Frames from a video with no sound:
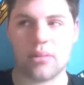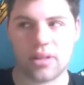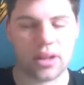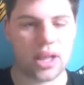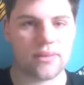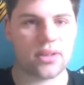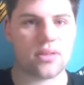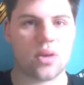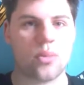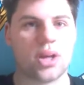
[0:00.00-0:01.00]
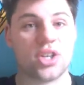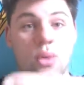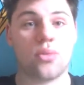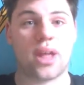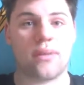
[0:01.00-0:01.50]
I want to have a good
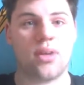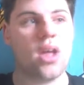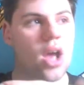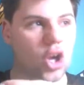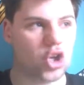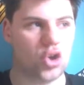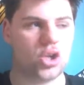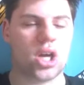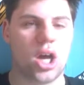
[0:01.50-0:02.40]
card pool to play off of.